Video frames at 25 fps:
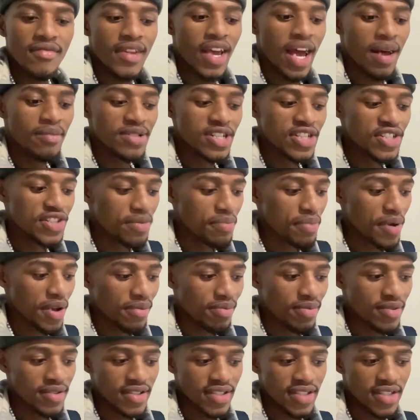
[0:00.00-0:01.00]
I'm such a bad
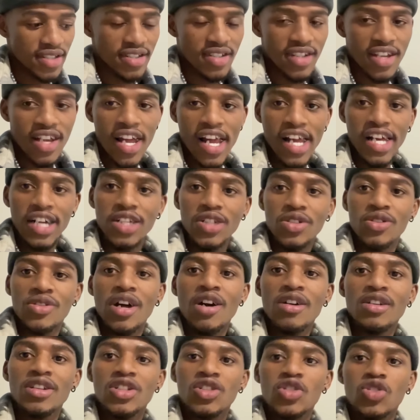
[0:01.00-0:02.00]
person. So now
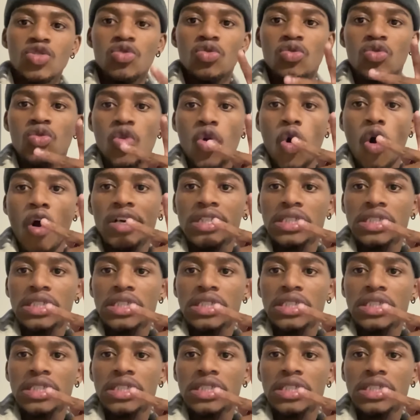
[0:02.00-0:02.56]
I need to